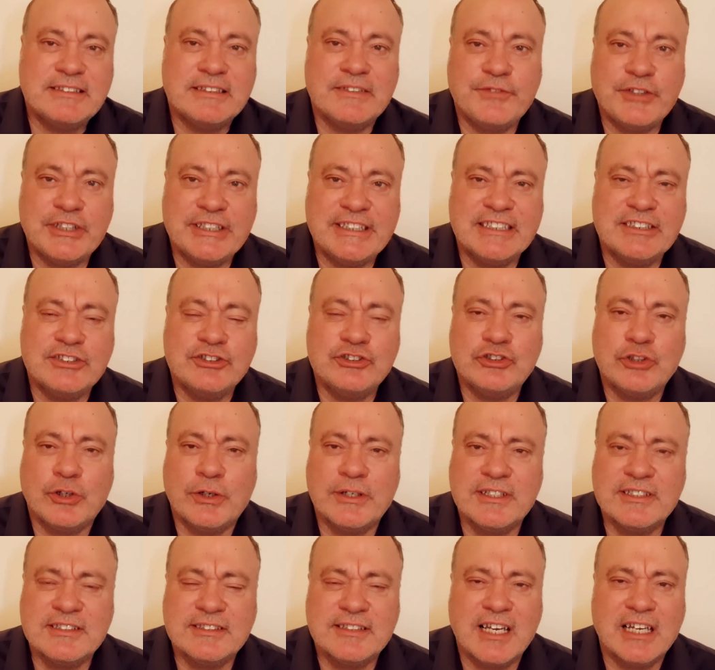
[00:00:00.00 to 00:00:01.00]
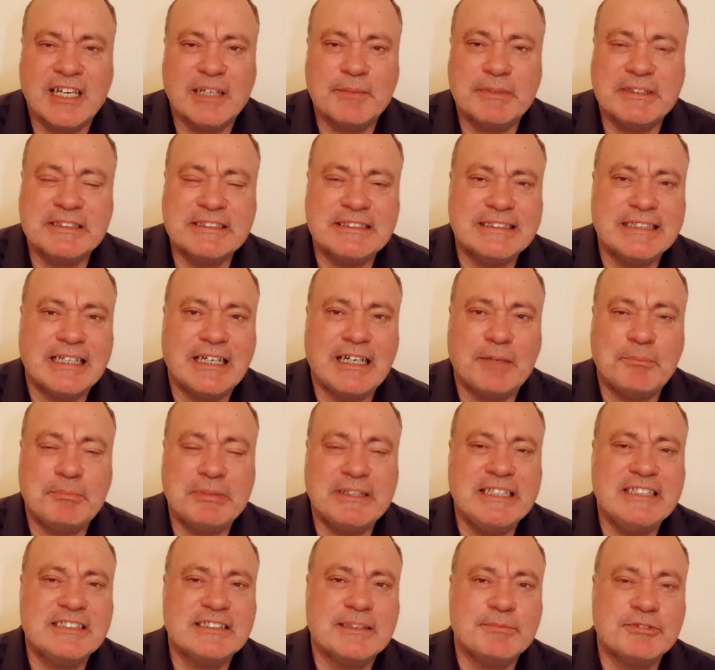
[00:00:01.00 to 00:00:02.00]
If you did enjoy this segment,
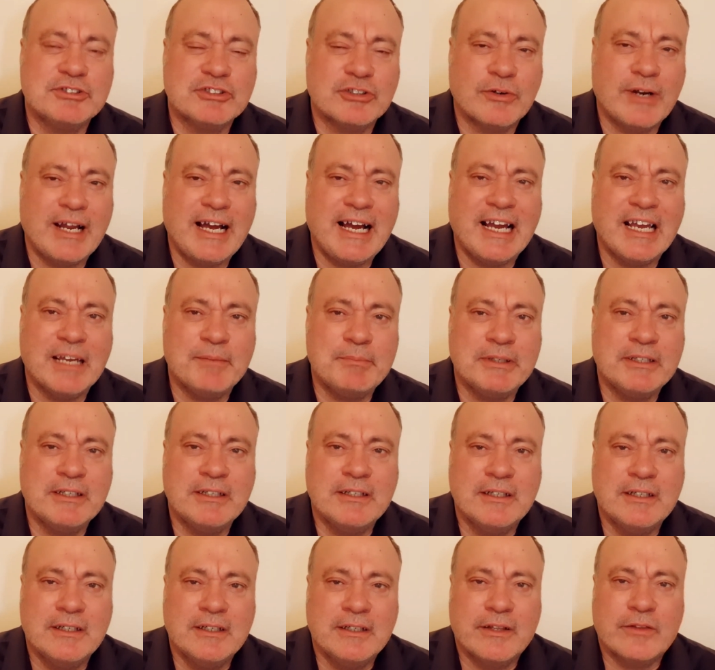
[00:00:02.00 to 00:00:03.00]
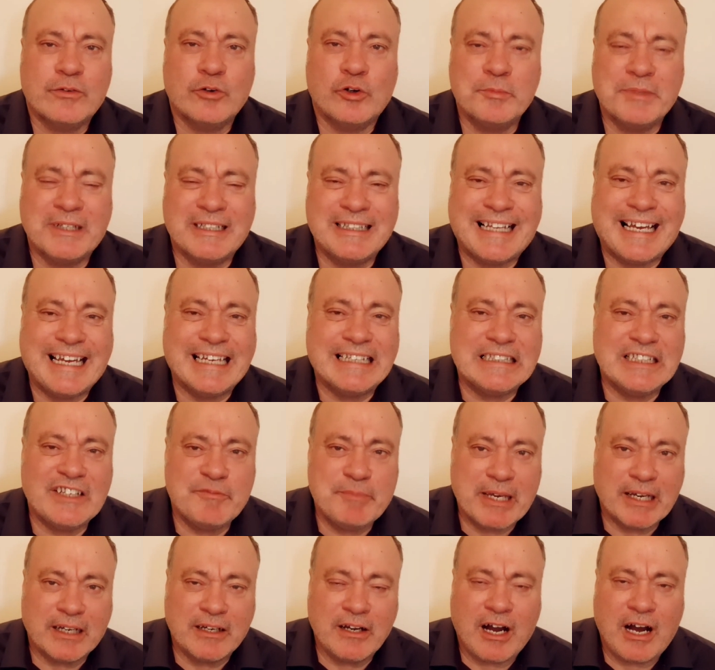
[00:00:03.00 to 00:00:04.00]
please subscribe, throw me a like, leave
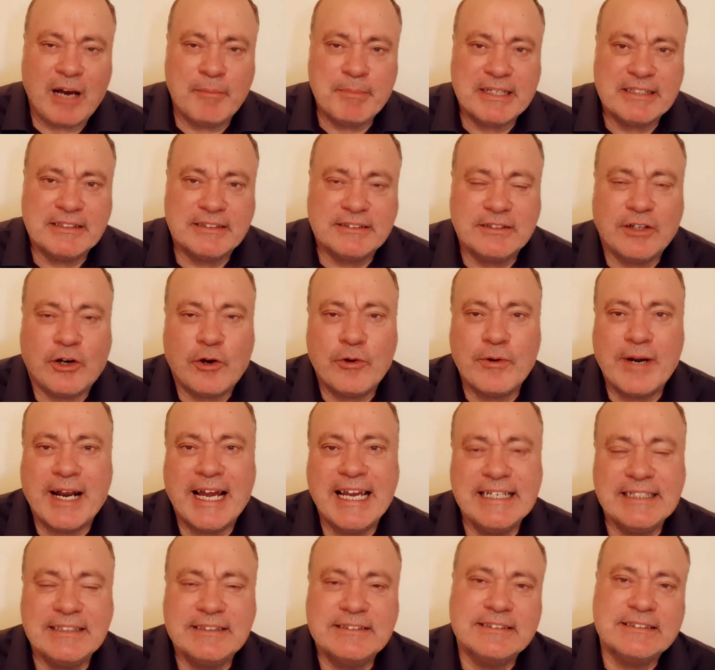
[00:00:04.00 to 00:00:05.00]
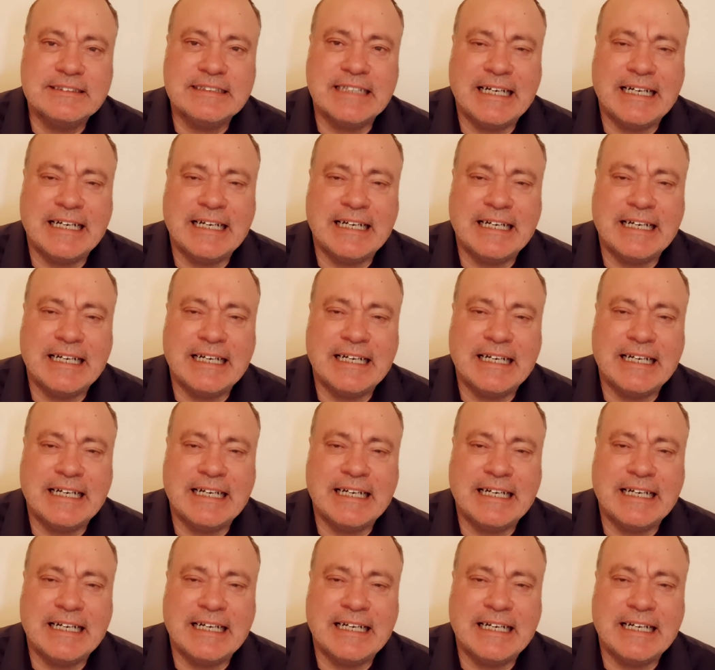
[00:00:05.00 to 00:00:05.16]
me a comment. All right.